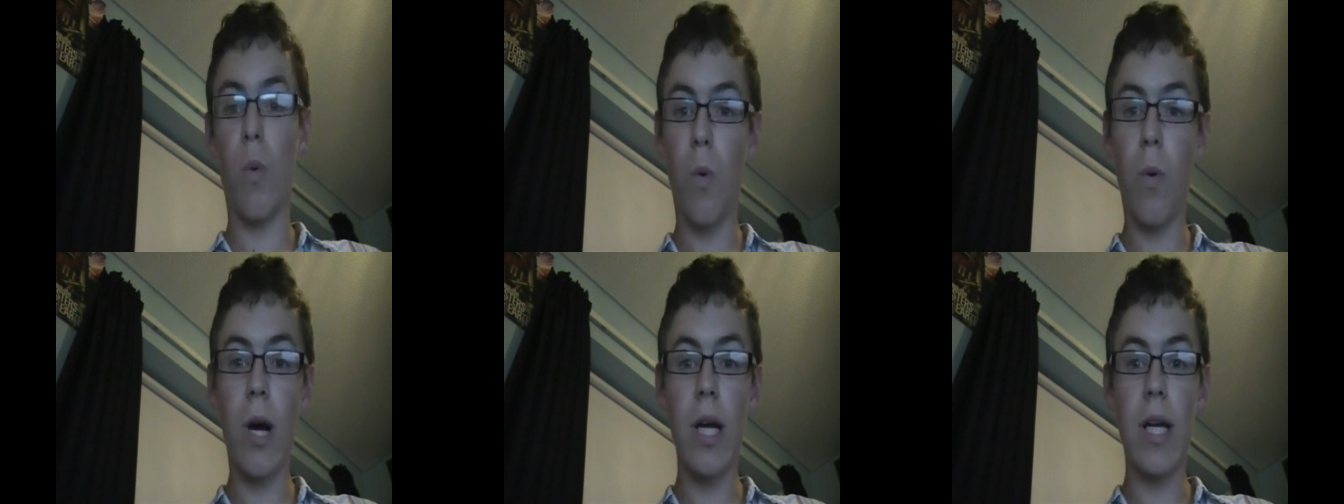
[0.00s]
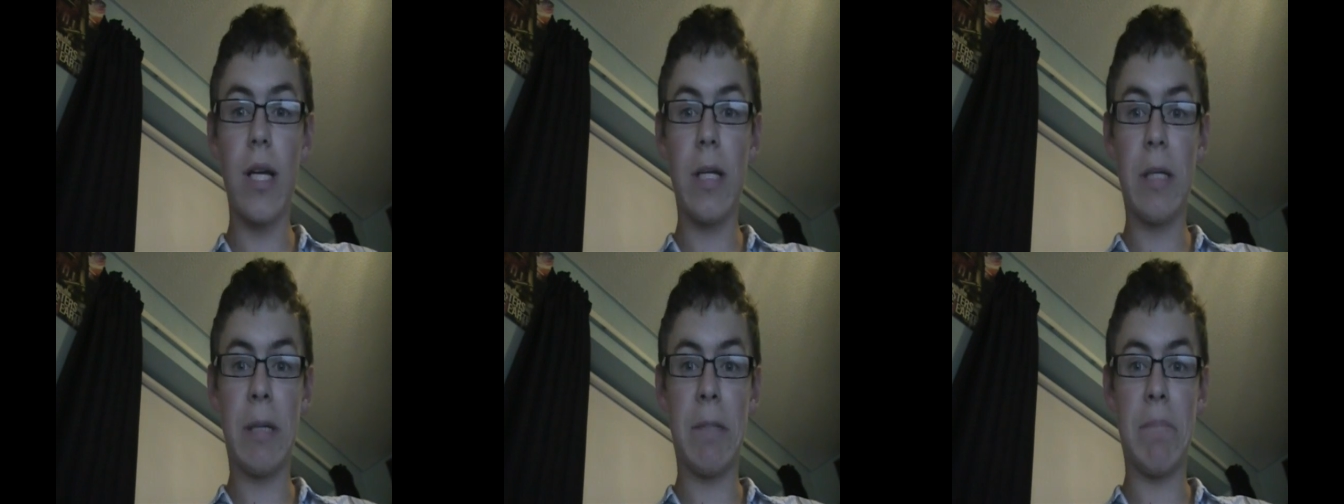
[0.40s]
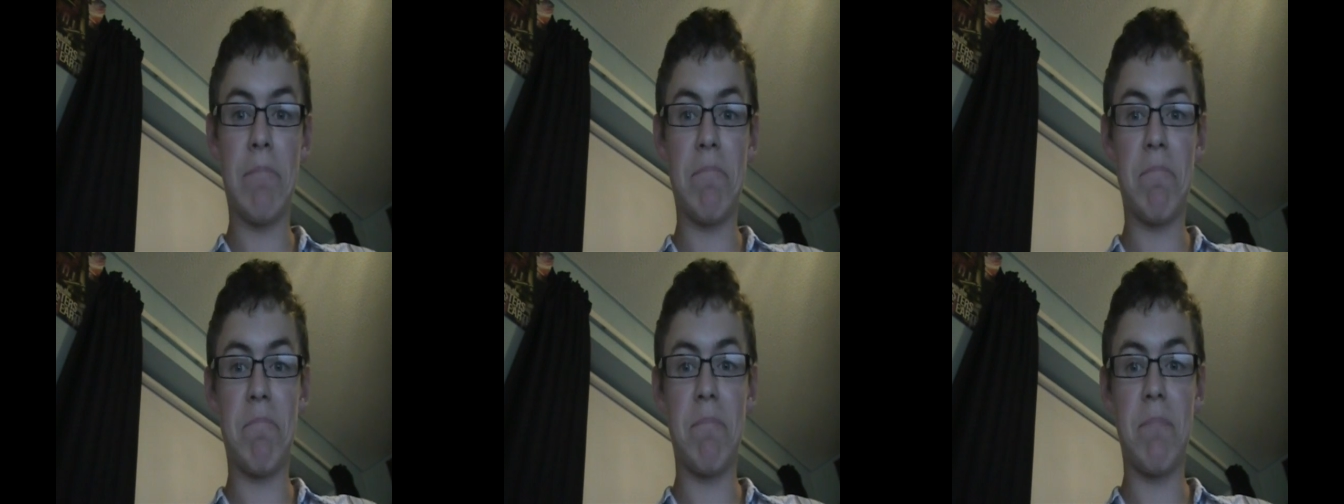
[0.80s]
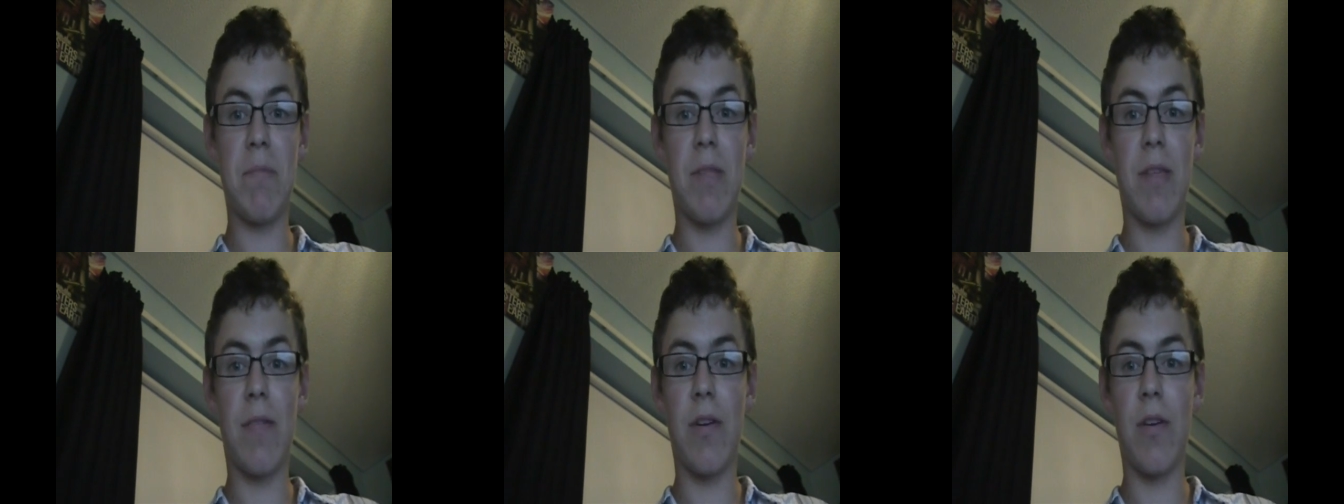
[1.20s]
quite a
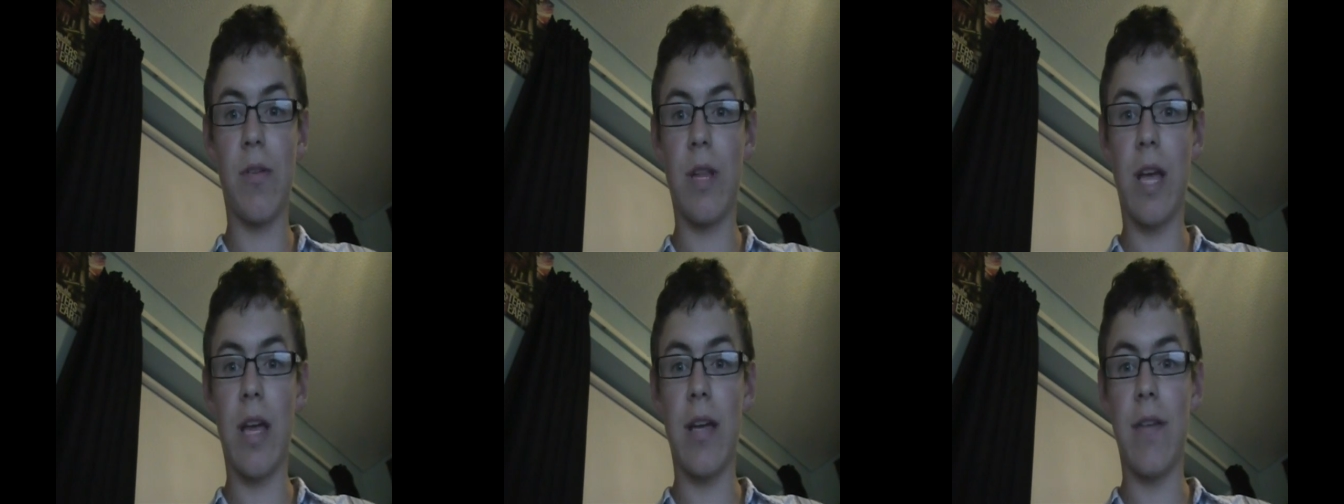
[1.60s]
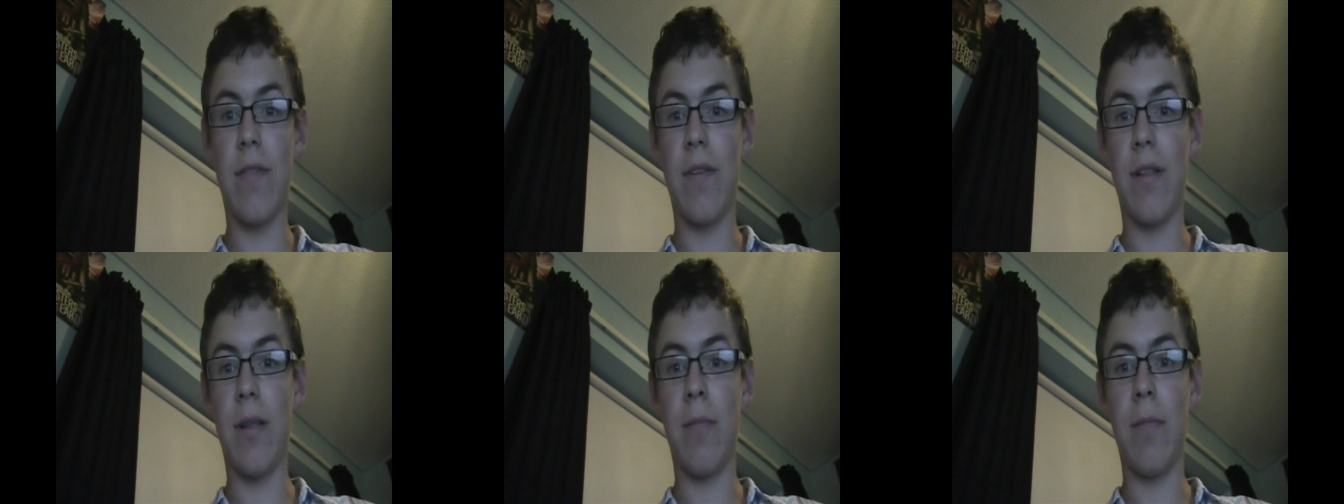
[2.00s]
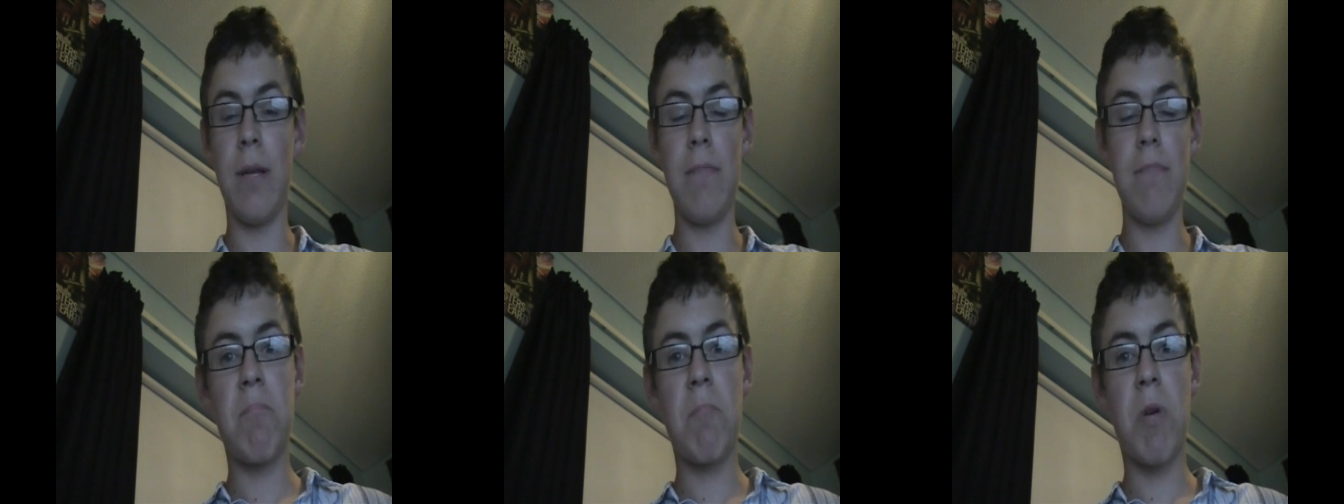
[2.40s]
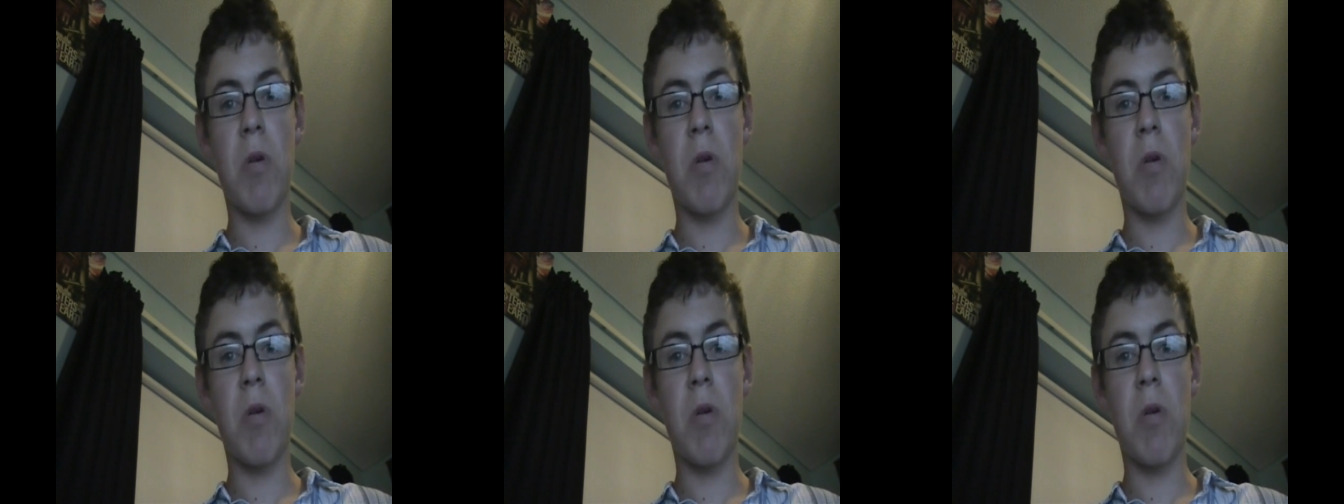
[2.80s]
difficult day filming.